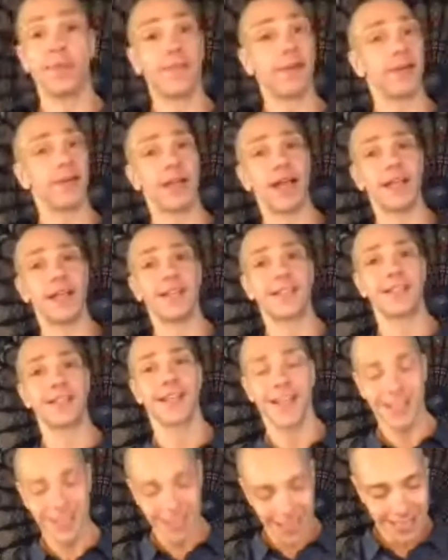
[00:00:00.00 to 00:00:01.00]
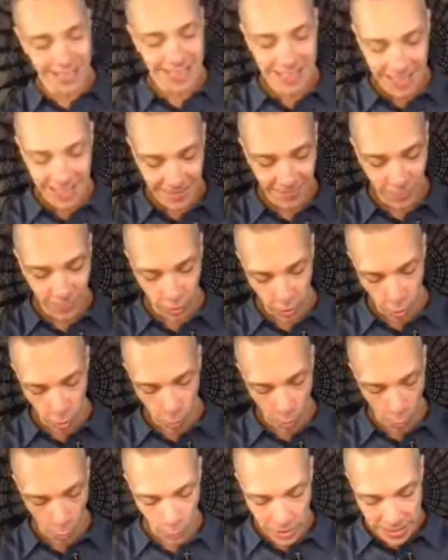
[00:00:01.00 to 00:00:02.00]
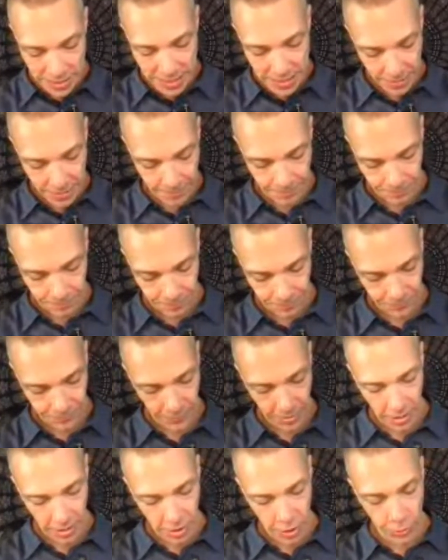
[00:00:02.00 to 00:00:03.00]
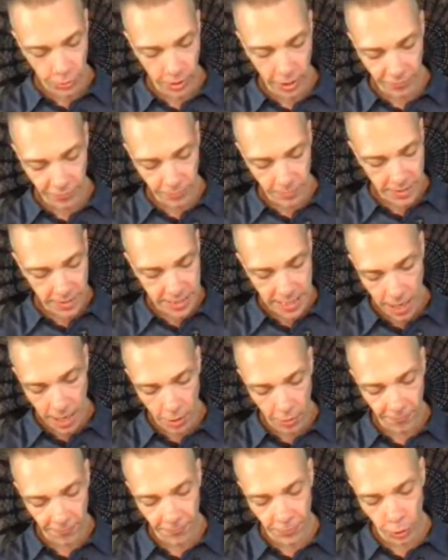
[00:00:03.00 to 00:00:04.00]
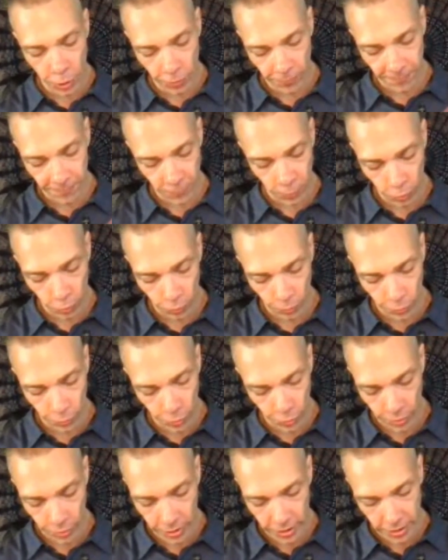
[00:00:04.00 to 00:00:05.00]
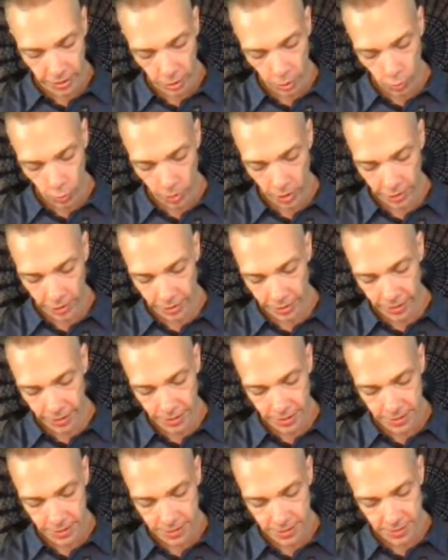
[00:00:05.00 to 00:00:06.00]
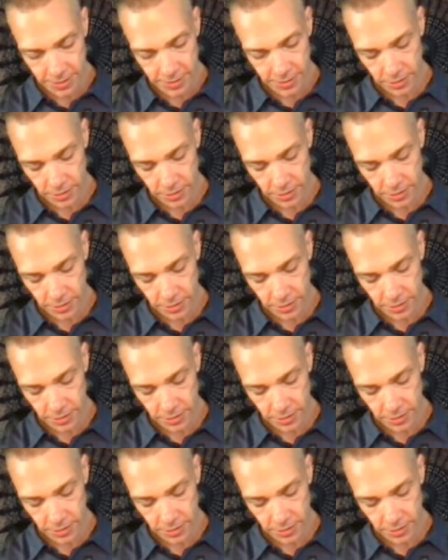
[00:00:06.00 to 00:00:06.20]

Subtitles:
to be very nice. Let's see, Virgo, what wisdom you get from the tarot for your full moon in Aquarius.